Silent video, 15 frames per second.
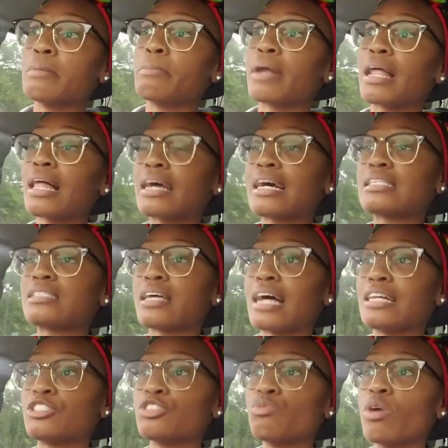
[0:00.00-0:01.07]
But like I said,
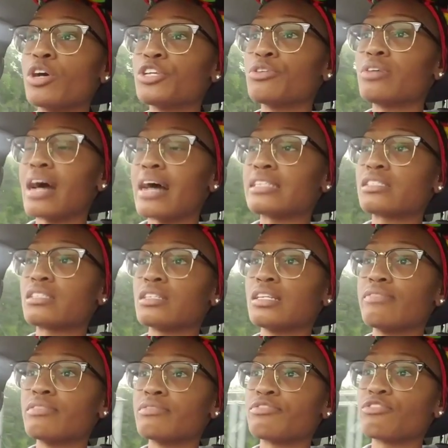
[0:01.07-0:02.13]
I do want you guys to
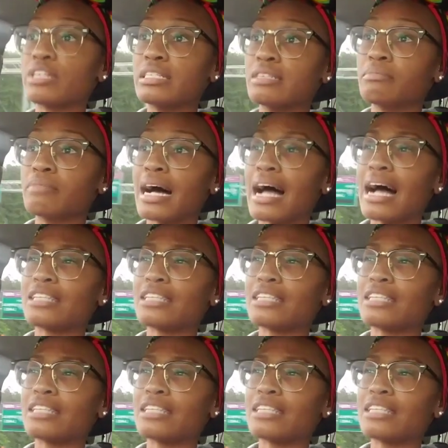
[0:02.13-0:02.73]
live in freedom.